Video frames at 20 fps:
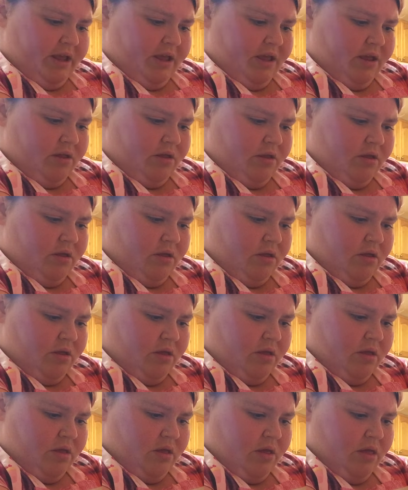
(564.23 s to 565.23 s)
it,
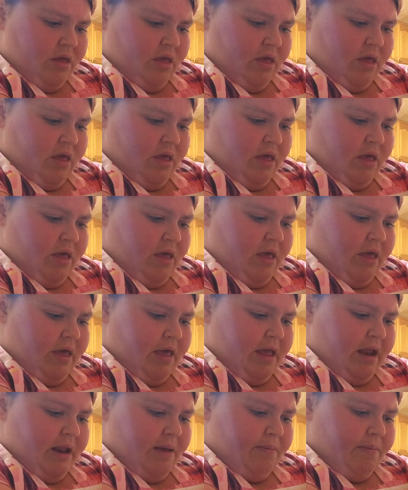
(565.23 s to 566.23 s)

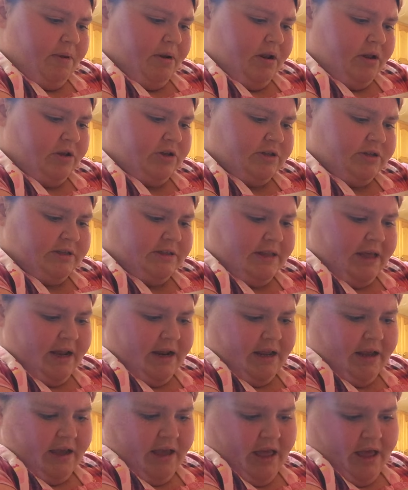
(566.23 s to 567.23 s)
and I'm going to just let
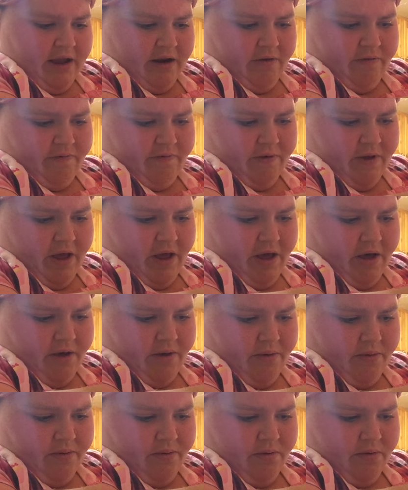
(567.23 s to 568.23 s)
it kind of
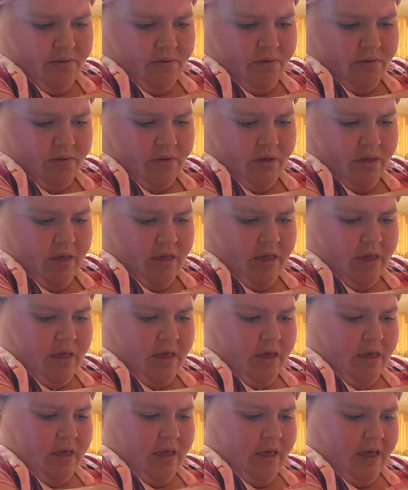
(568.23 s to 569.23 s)
flow,
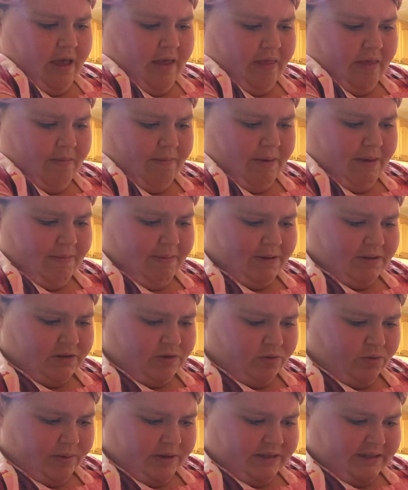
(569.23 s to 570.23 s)
and then maybe
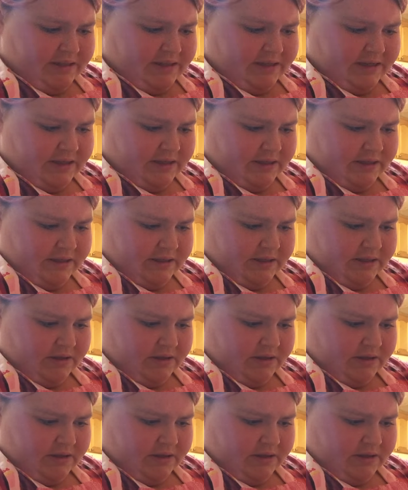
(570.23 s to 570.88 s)
twist it.